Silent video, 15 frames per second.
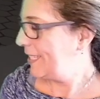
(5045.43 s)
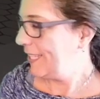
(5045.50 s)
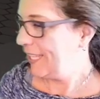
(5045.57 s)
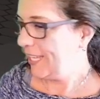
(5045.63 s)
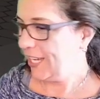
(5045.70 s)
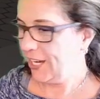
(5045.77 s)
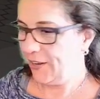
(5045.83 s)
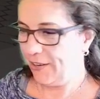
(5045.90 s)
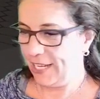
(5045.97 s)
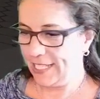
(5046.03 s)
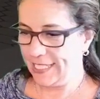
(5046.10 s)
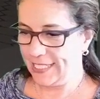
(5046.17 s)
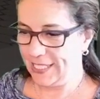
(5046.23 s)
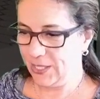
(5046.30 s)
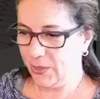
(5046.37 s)
all
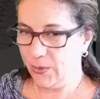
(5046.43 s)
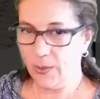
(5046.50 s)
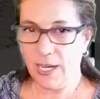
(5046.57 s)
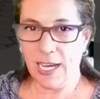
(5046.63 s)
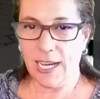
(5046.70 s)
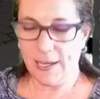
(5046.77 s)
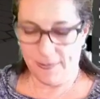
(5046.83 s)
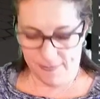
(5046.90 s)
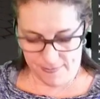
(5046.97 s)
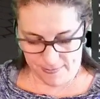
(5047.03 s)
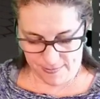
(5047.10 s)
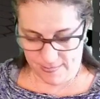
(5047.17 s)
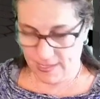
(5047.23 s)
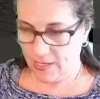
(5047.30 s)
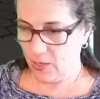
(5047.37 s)
right. So I
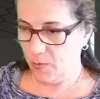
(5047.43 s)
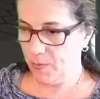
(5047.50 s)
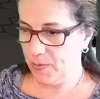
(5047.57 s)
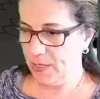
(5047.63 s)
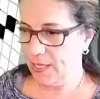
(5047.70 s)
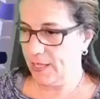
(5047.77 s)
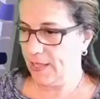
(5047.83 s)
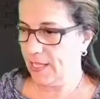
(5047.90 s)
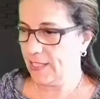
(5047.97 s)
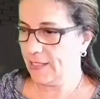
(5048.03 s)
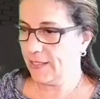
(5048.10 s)
hope that